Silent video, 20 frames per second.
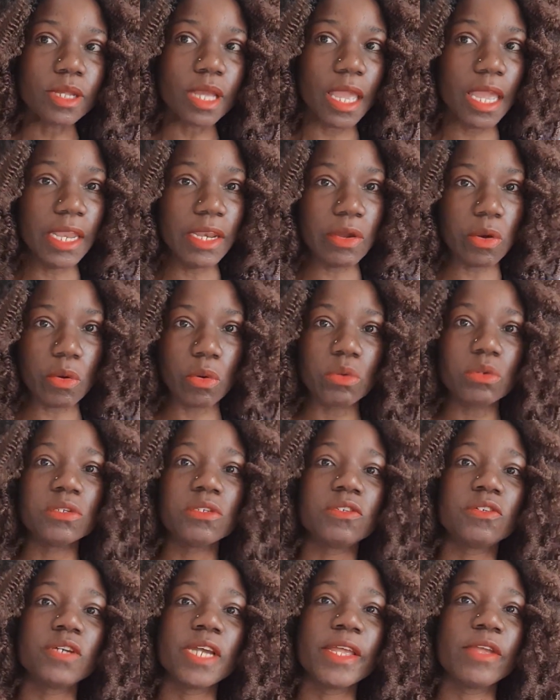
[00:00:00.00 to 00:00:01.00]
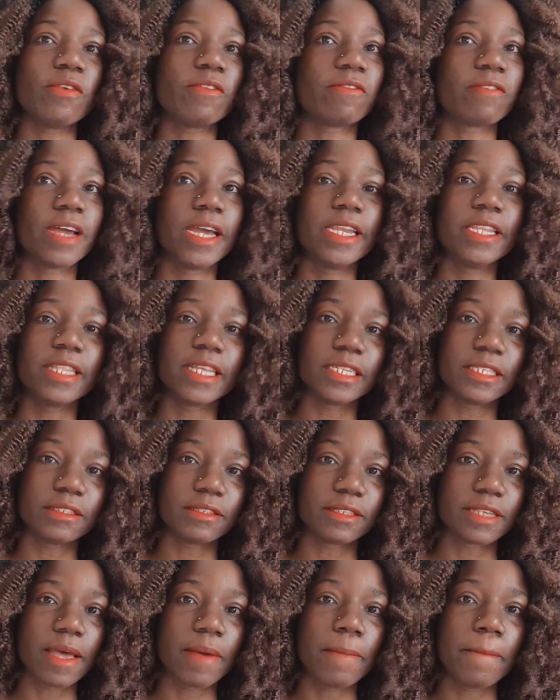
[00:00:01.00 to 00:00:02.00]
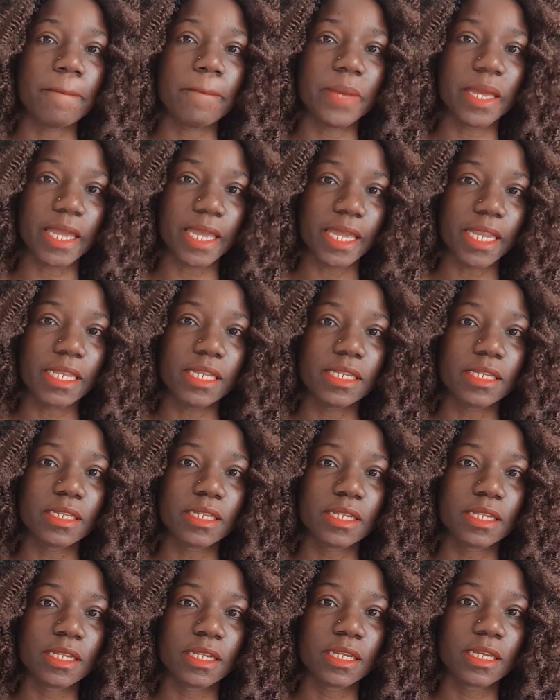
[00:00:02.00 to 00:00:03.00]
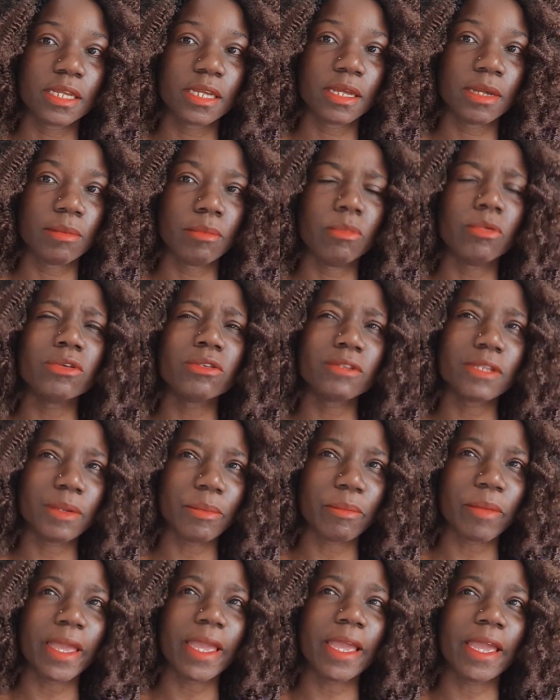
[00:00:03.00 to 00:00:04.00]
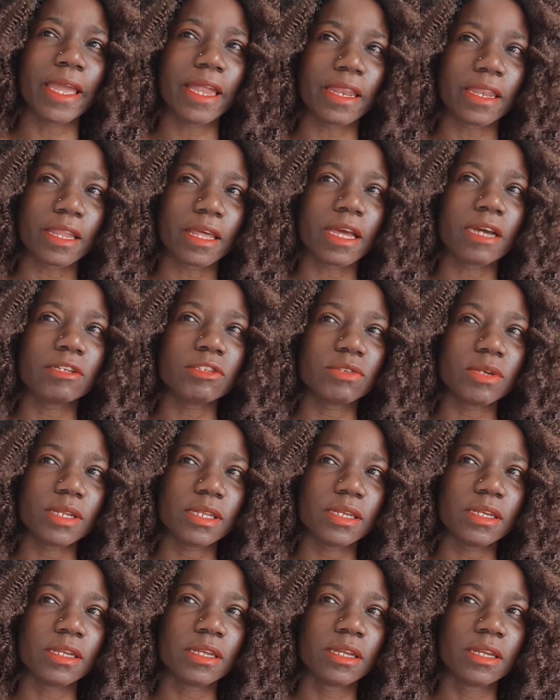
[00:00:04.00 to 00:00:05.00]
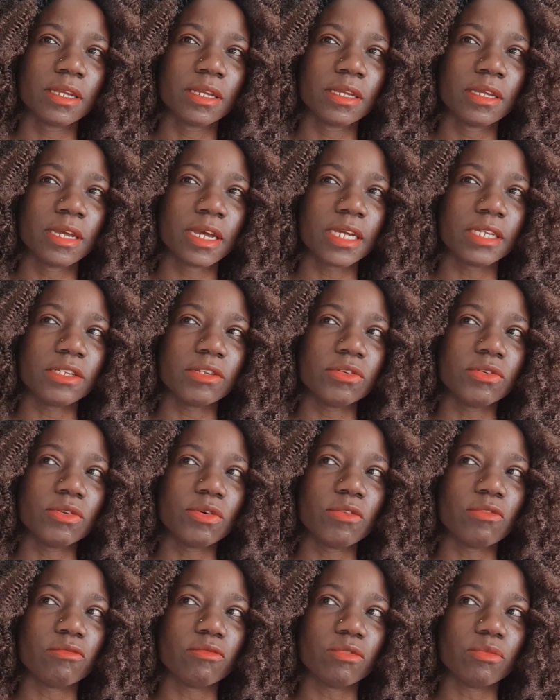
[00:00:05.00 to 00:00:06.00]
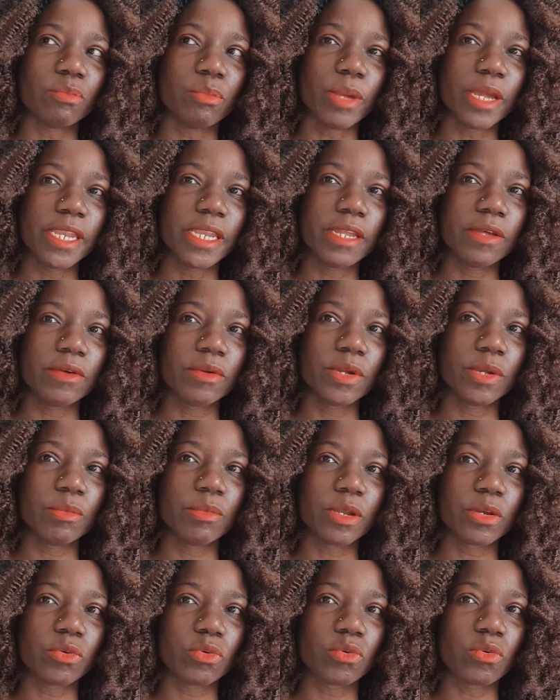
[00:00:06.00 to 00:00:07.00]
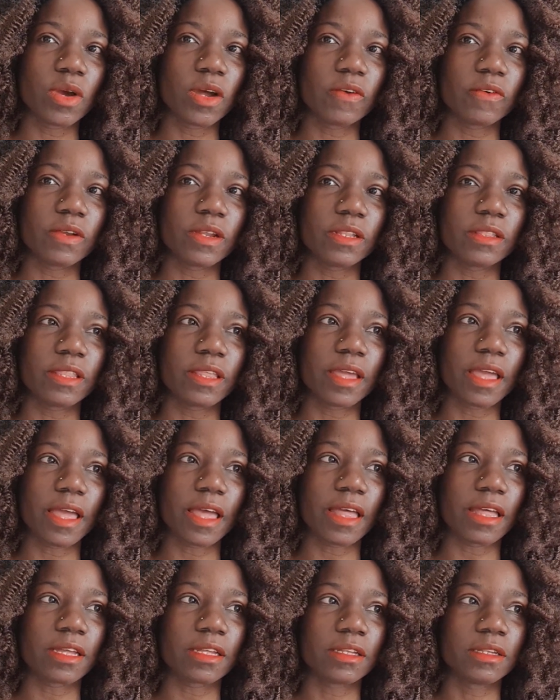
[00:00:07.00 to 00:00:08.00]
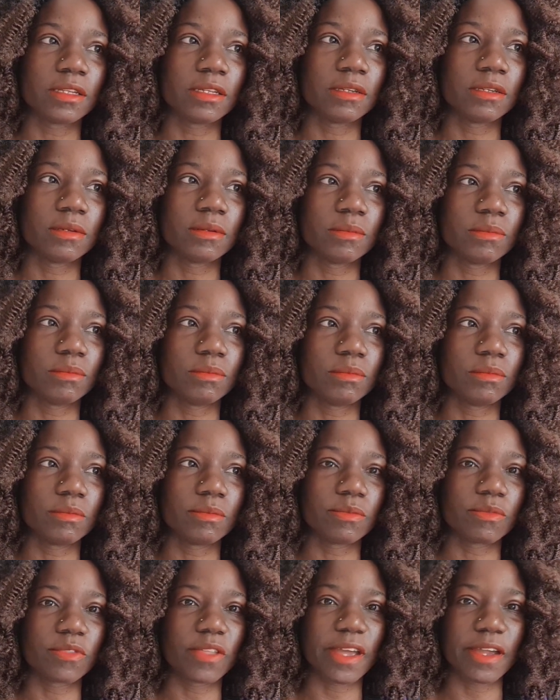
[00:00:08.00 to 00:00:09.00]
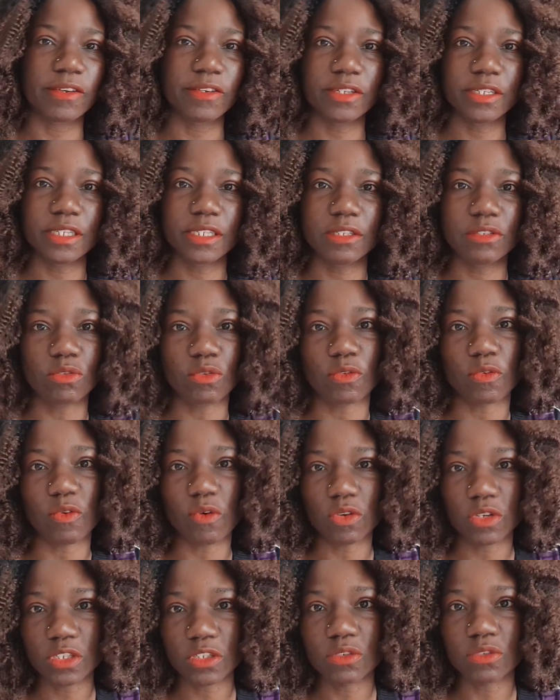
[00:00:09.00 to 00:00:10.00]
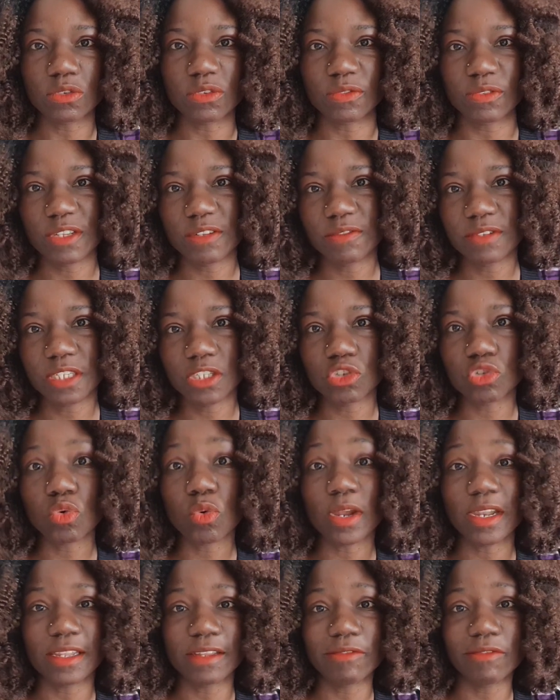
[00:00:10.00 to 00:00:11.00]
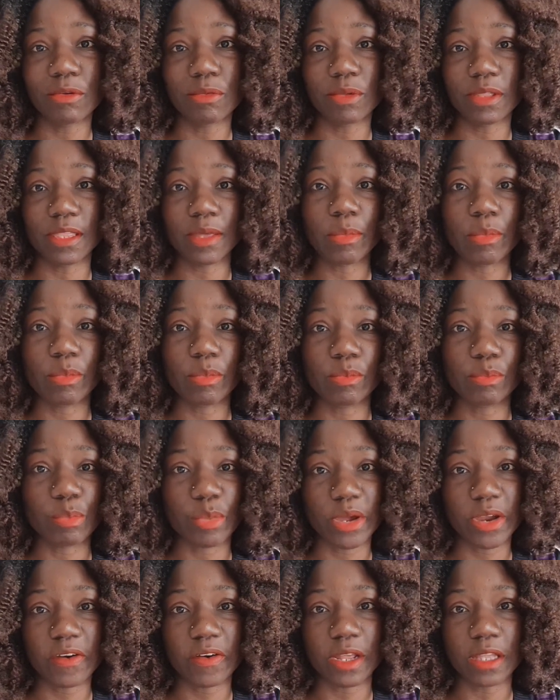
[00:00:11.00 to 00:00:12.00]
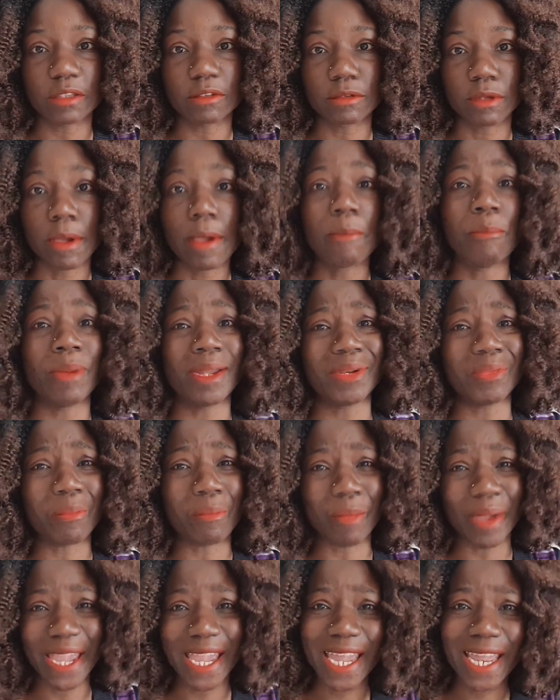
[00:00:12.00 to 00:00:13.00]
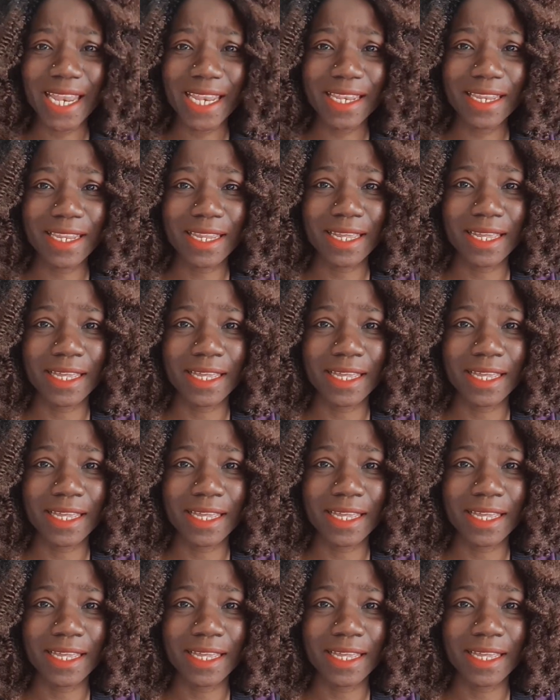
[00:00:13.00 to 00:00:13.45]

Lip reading: in Austria, you find that some men, mostly men, actually, I don't know many women who are in their 30s or 40s or 50s who are living with their parents. But men,